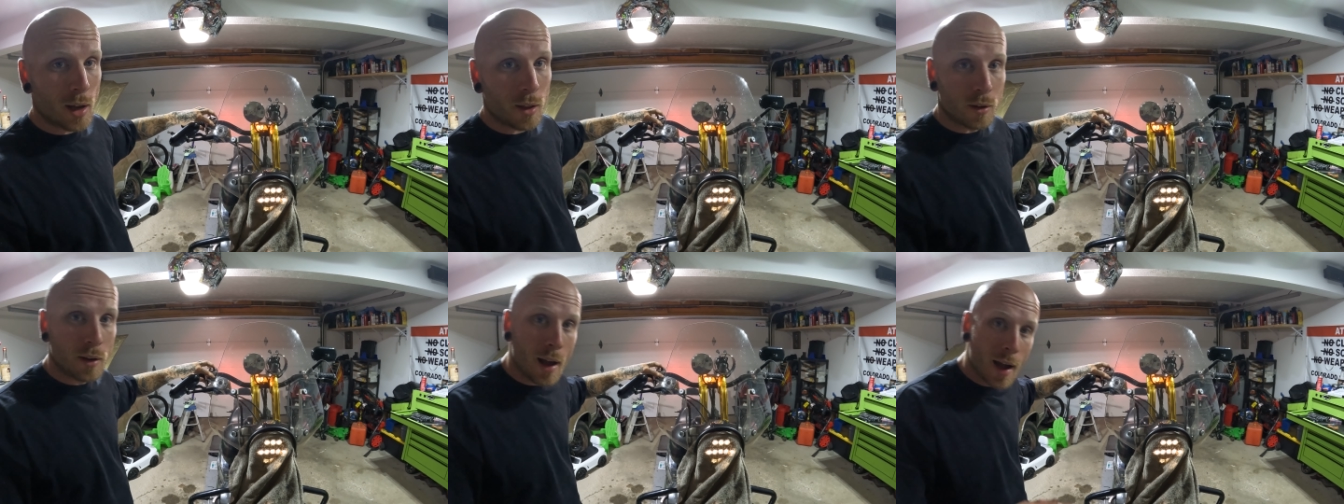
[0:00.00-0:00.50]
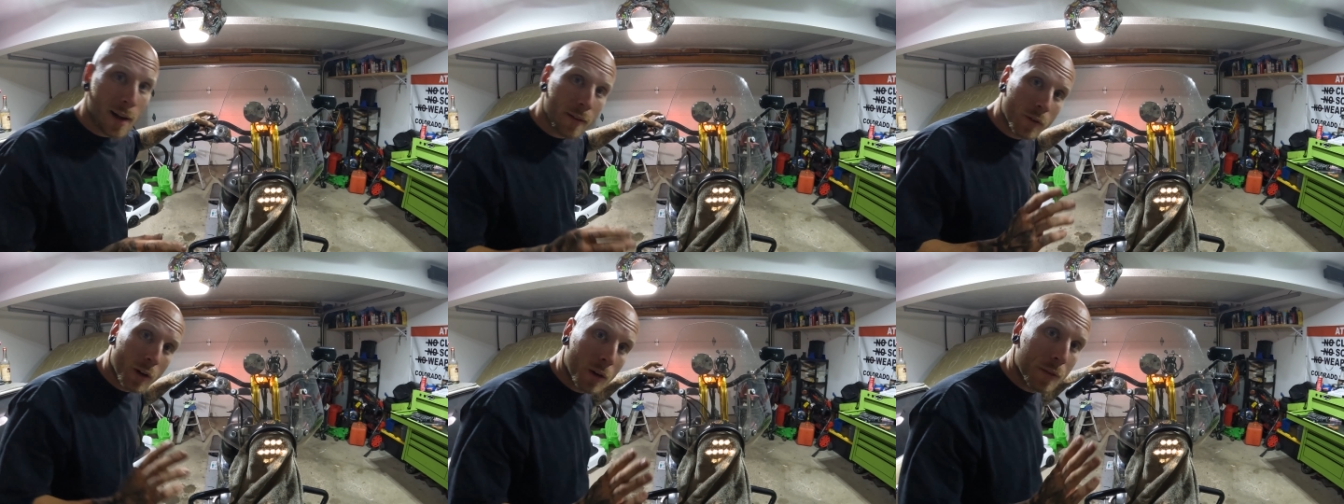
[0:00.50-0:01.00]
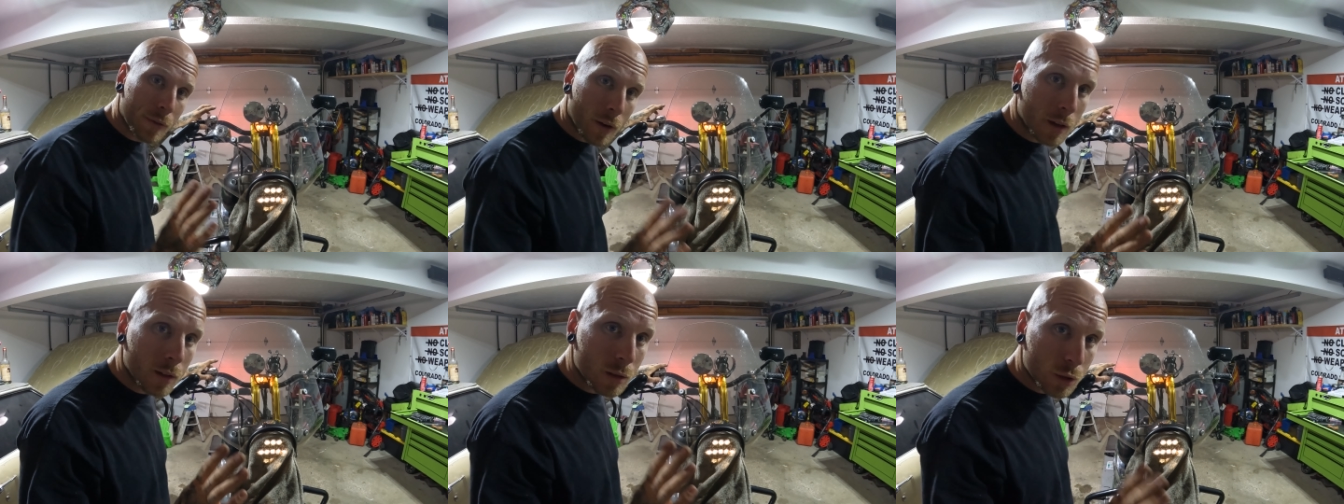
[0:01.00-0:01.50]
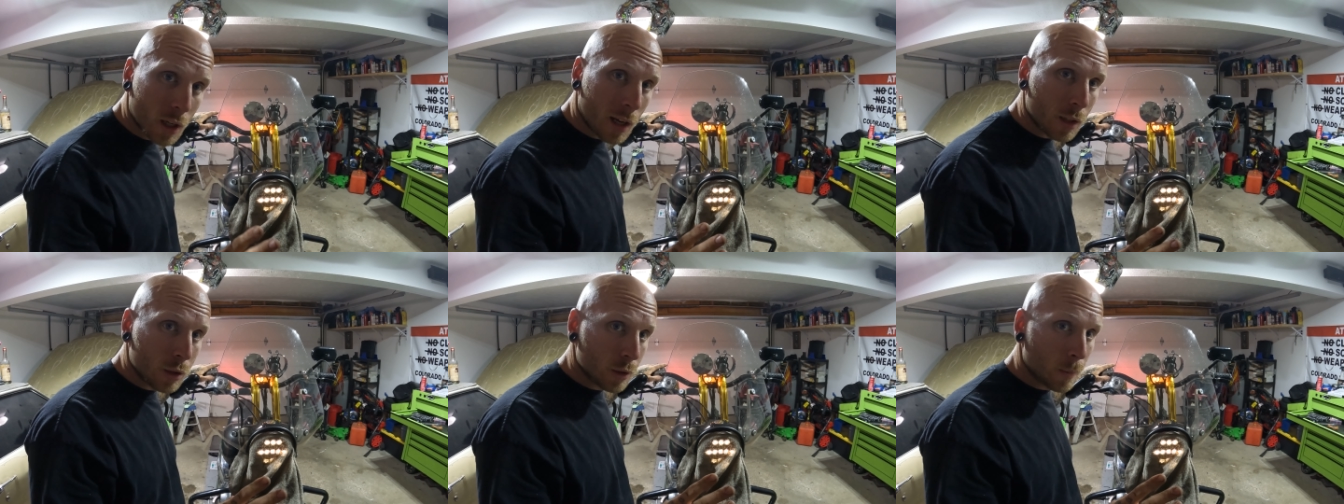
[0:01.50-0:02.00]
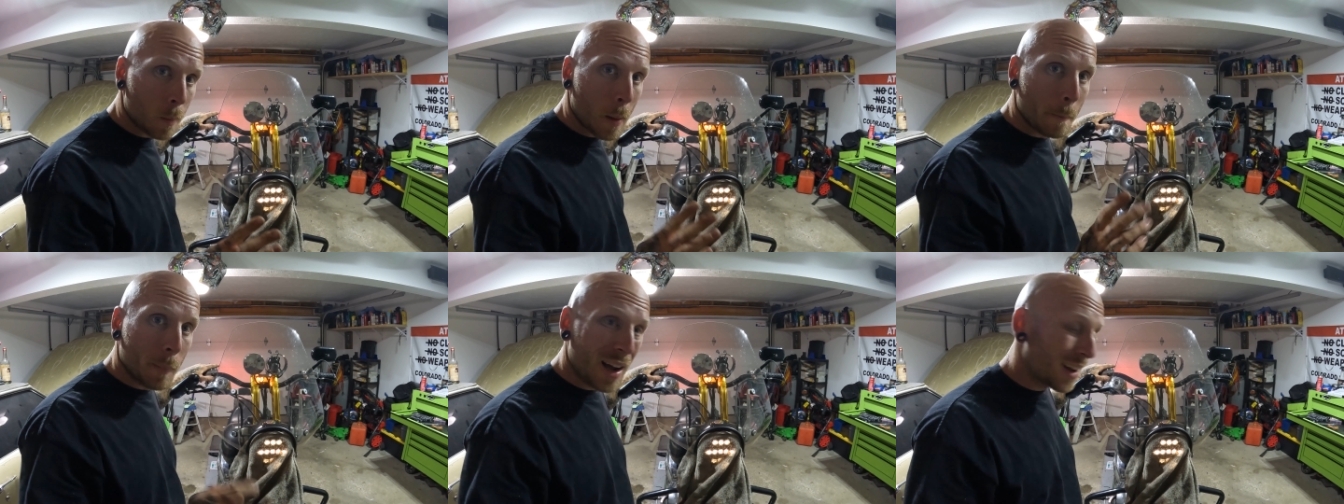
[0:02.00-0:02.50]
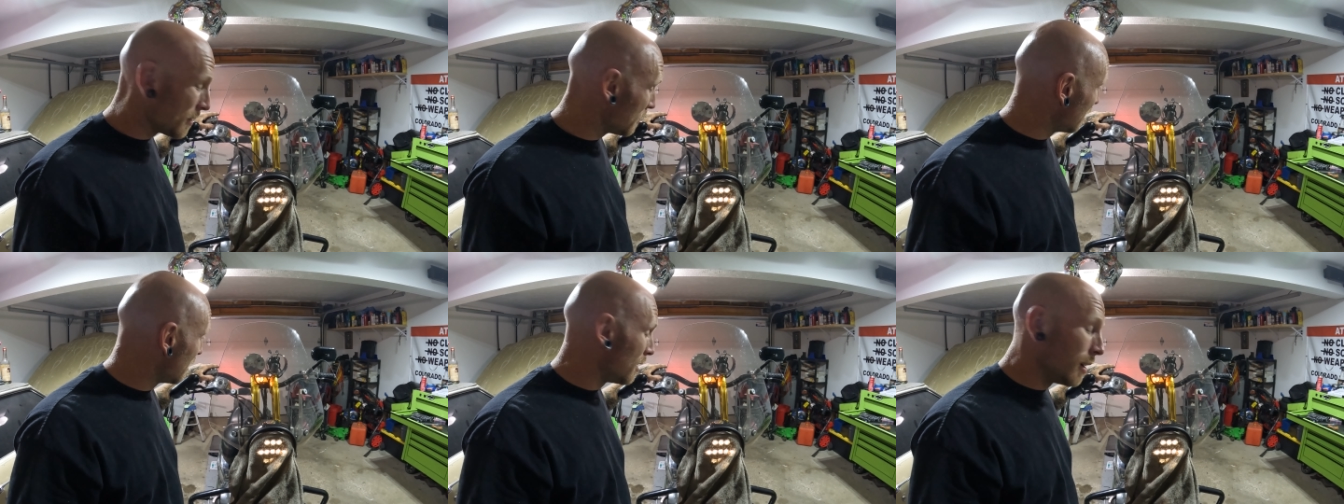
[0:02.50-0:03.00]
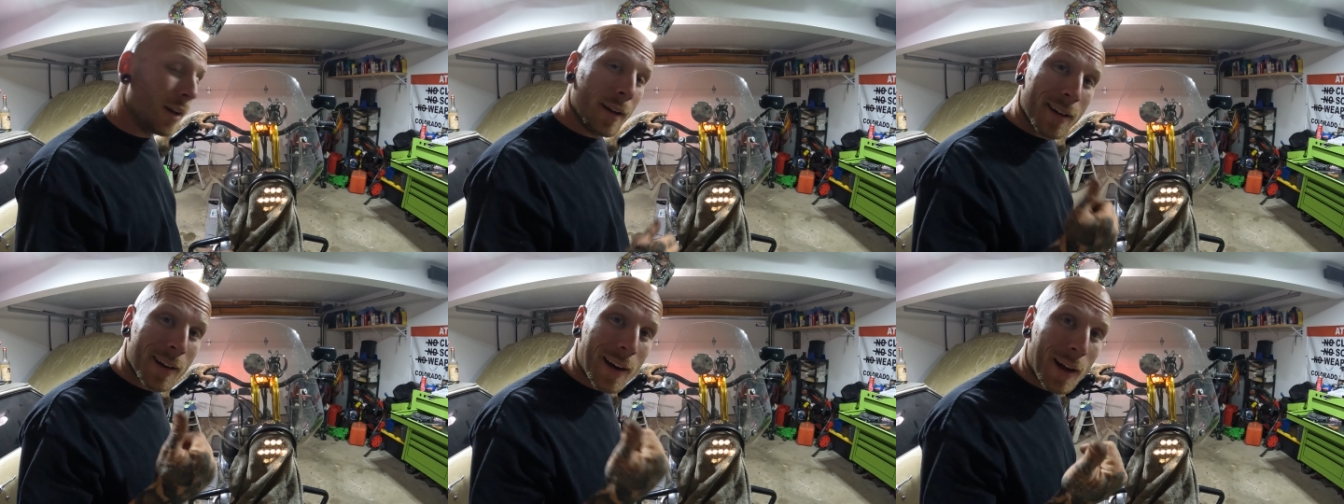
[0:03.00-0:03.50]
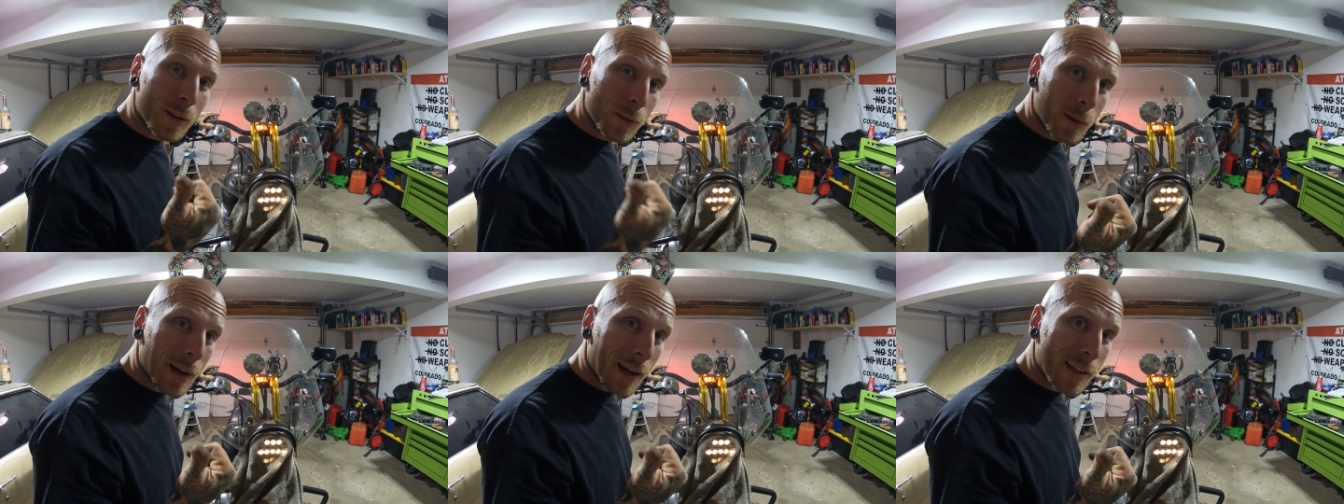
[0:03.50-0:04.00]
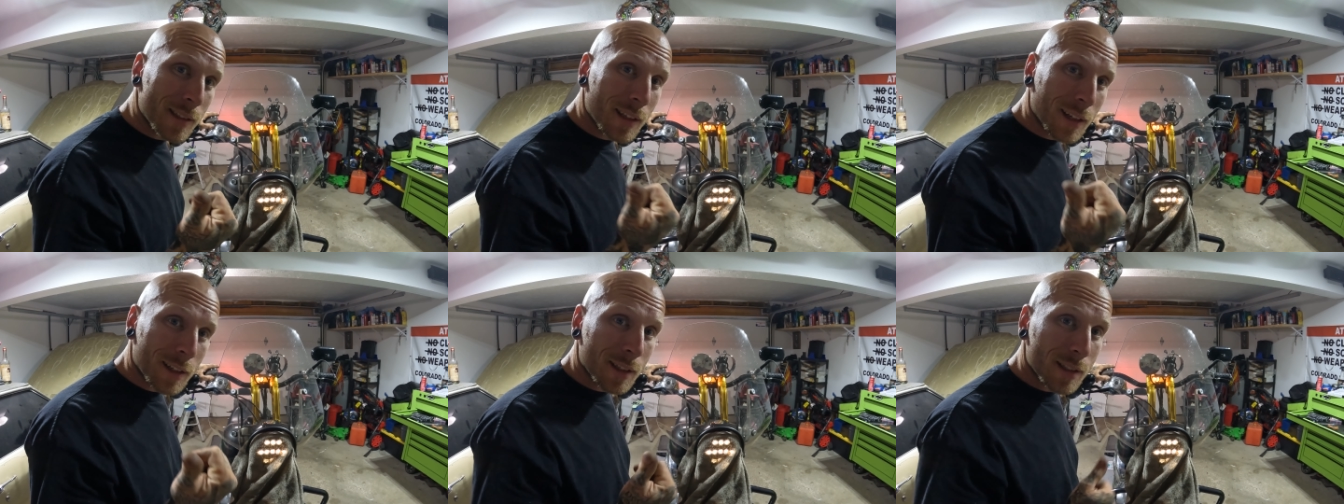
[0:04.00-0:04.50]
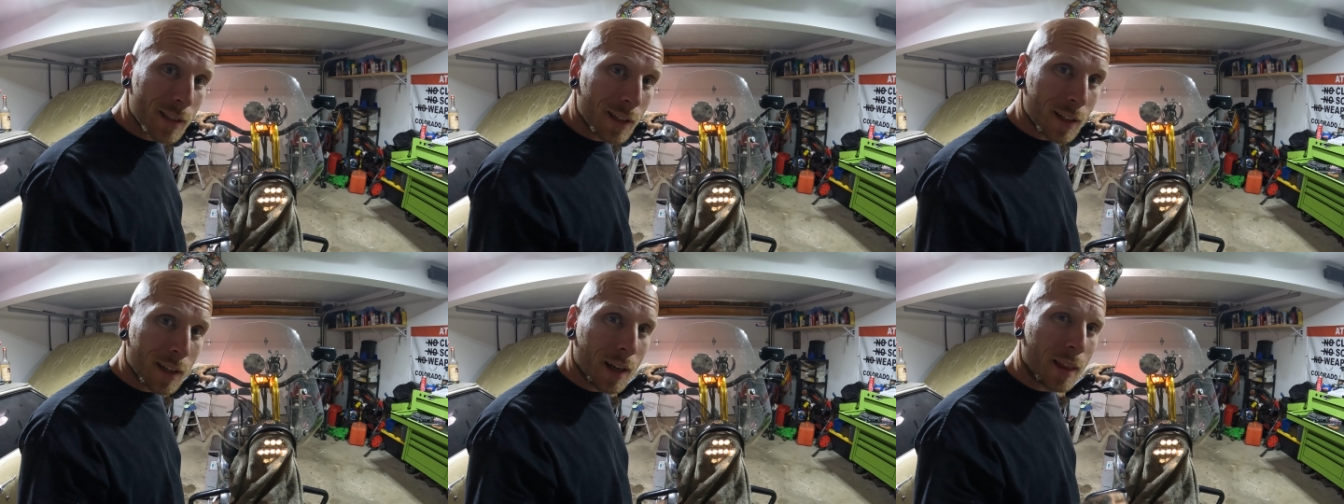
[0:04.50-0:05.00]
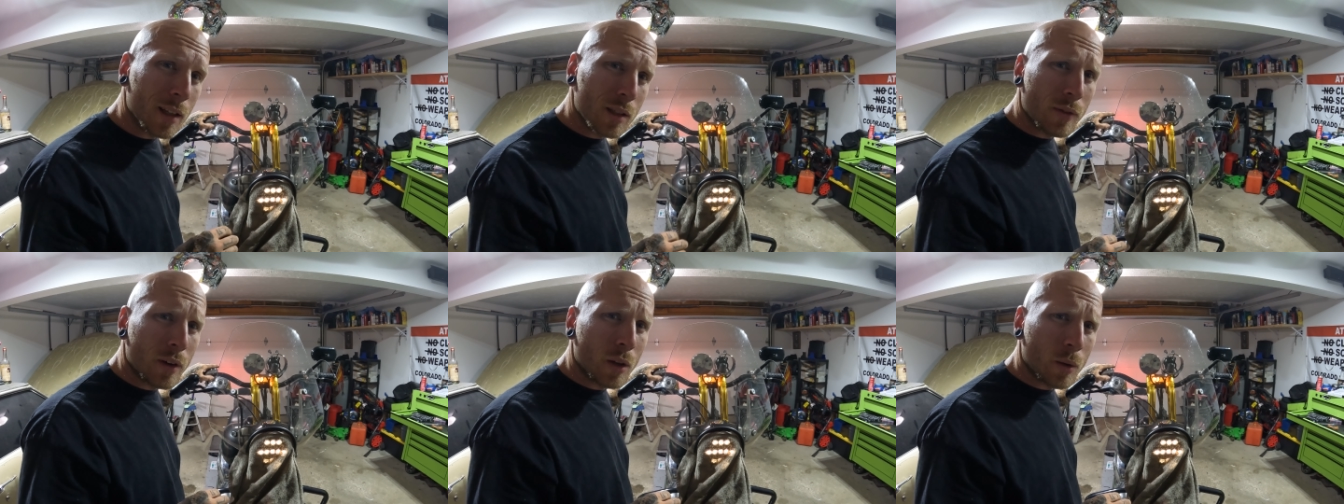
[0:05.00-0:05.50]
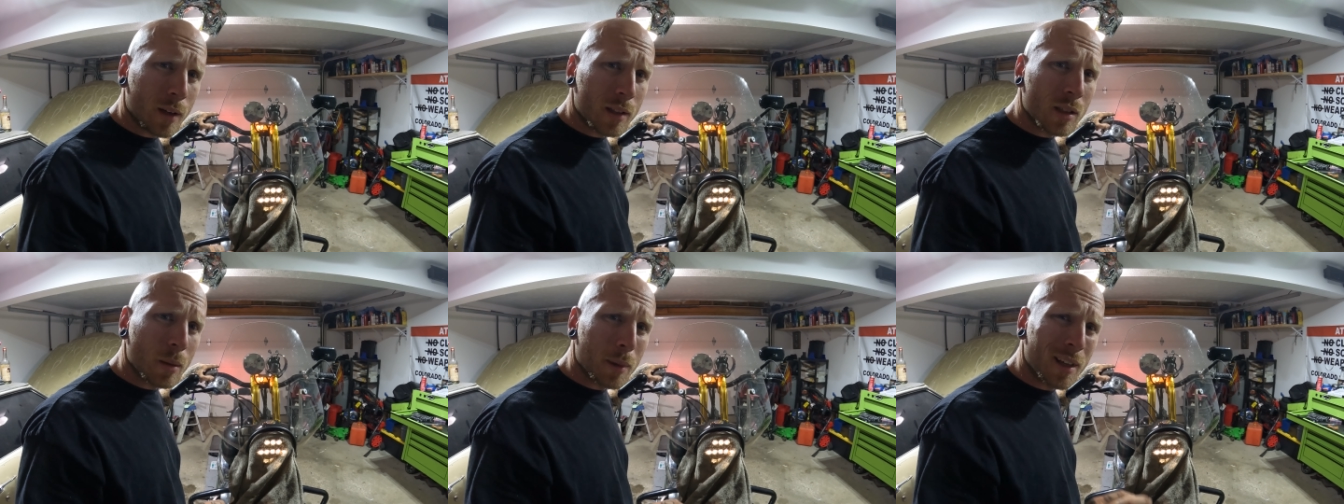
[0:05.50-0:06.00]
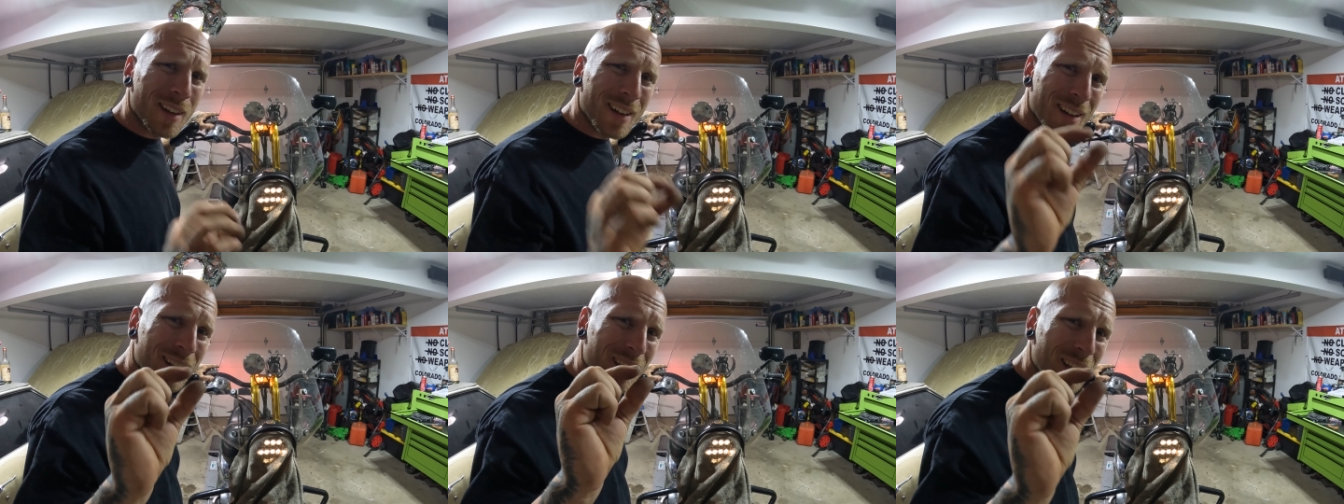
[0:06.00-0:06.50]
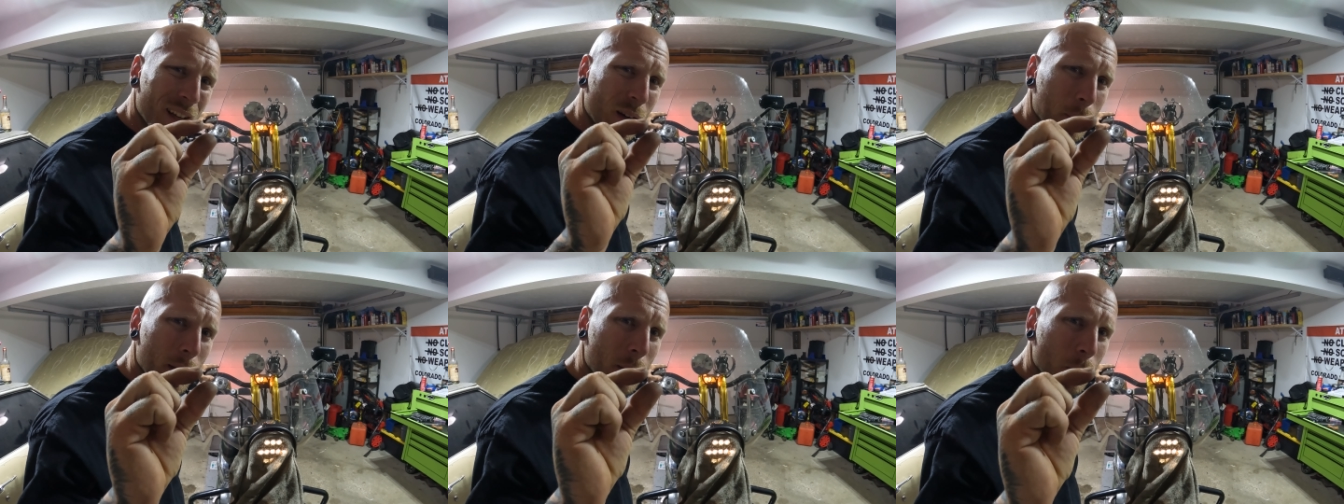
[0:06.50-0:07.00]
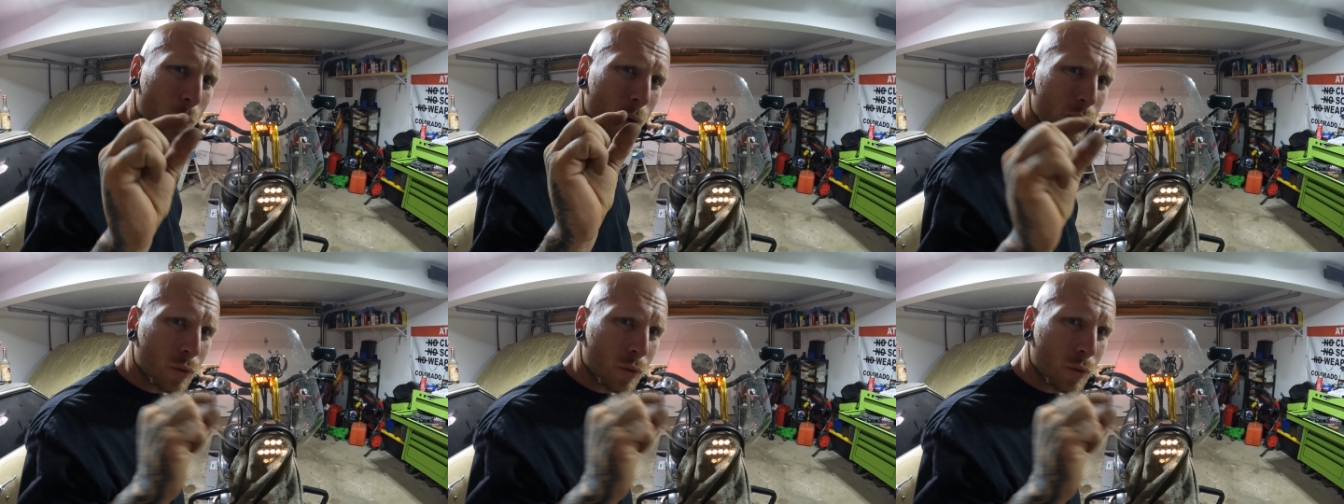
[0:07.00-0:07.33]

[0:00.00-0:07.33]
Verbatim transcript: Now they're not very fun to change, but now you guys get to see, and this video gets to be a little bit more